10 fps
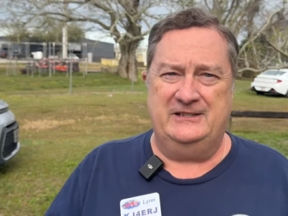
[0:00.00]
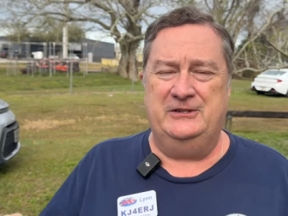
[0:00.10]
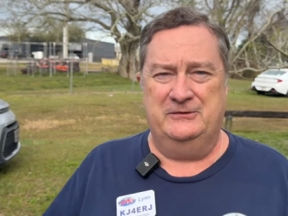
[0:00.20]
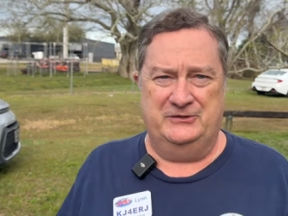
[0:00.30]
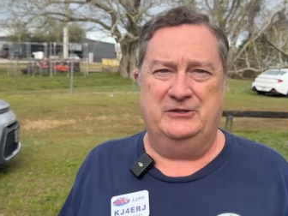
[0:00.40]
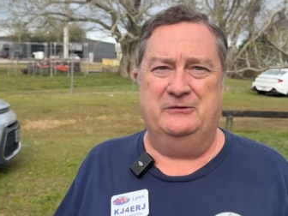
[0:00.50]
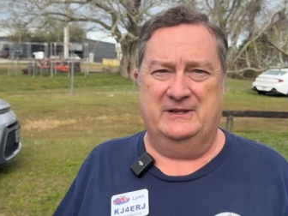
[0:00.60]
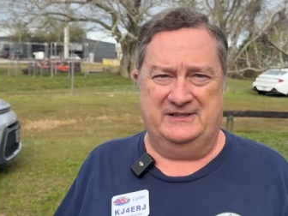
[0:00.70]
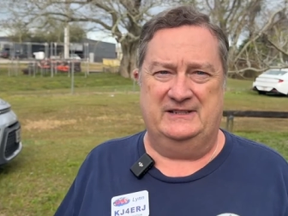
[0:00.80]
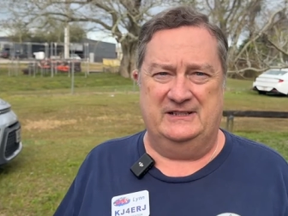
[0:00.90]
to use you
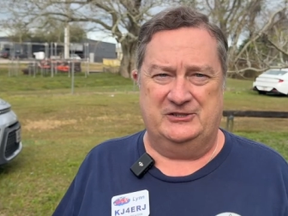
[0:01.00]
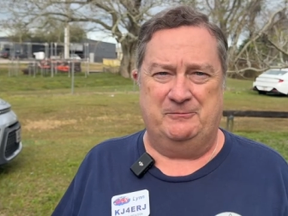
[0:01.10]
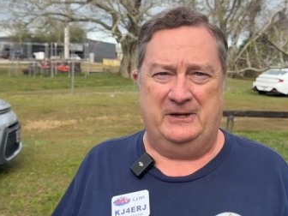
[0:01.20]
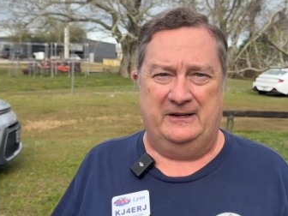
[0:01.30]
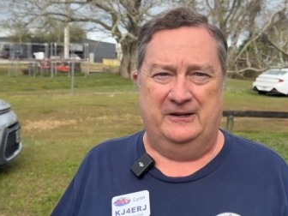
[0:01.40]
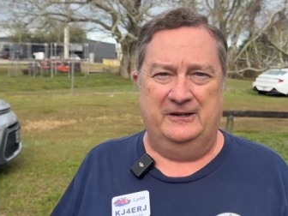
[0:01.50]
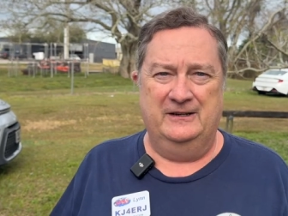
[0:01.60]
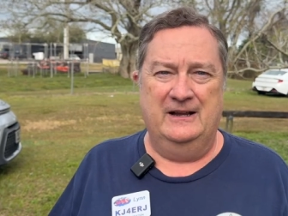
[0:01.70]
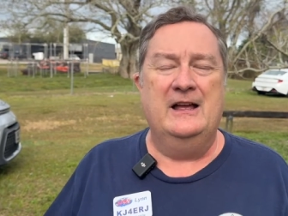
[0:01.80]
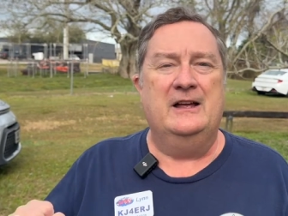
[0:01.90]
as a digipeater,
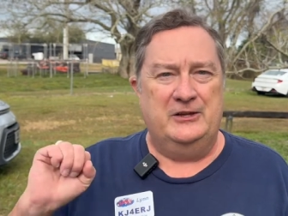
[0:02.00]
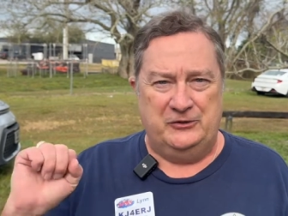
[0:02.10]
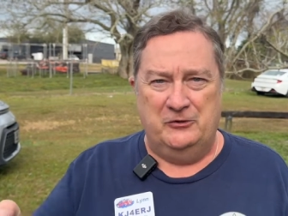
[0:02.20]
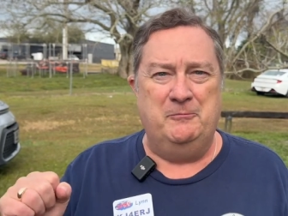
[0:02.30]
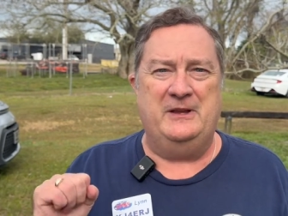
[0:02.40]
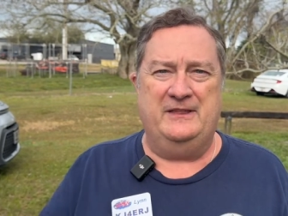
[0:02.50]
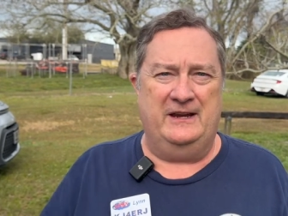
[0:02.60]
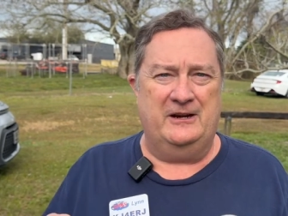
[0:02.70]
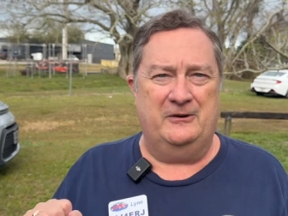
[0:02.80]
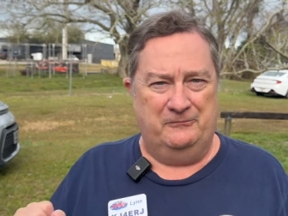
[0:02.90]
you'll be
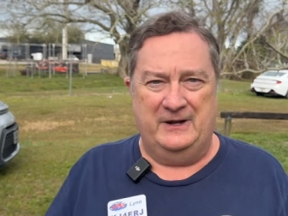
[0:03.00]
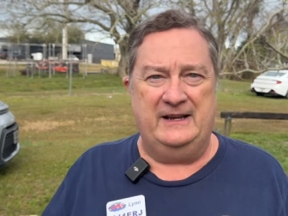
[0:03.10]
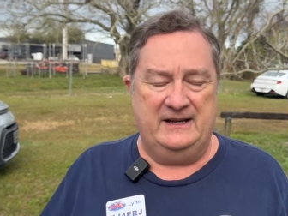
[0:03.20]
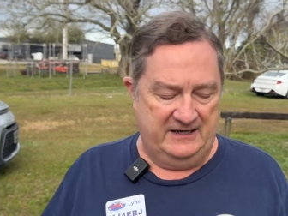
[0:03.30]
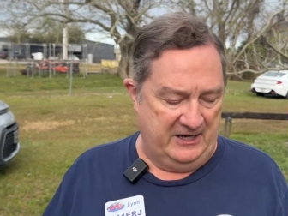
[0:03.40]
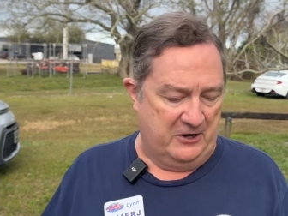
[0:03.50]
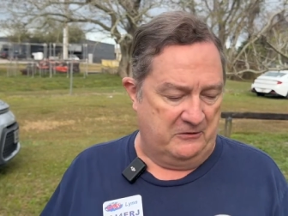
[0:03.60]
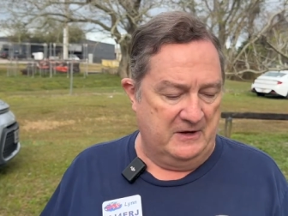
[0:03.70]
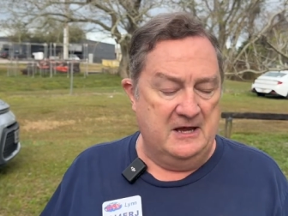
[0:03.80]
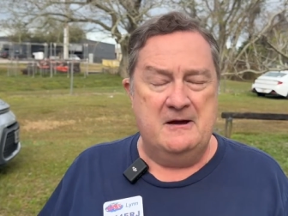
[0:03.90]
there ready to go.
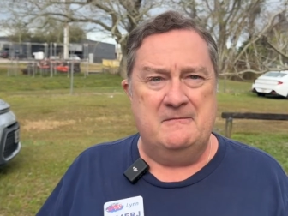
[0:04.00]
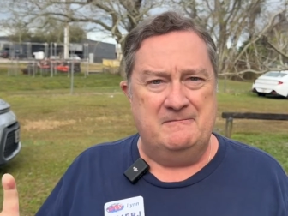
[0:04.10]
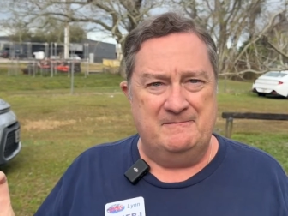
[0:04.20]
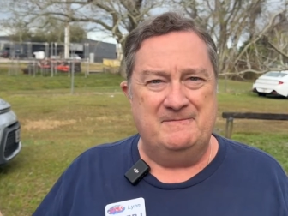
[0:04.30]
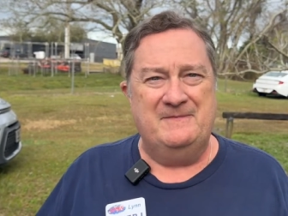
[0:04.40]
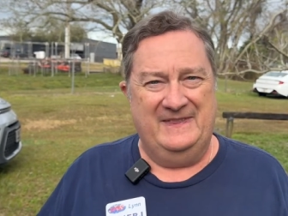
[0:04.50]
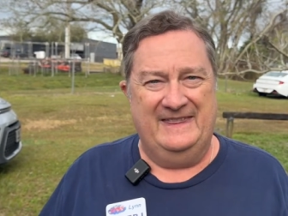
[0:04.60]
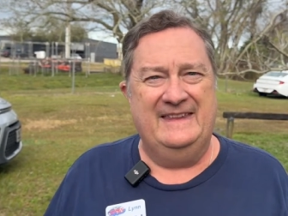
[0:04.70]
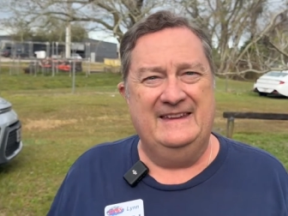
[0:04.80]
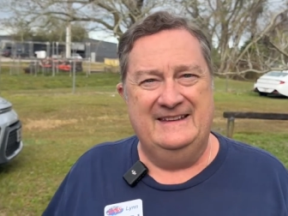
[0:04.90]
Okay, and
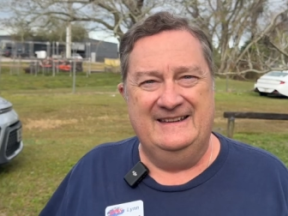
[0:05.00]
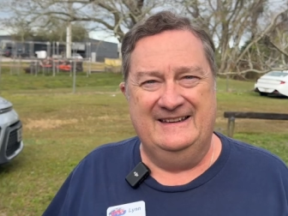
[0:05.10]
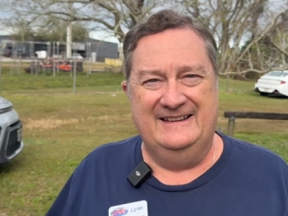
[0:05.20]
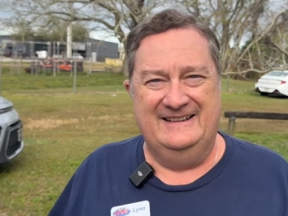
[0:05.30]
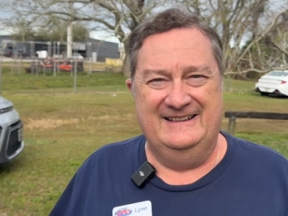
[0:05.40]
how does that?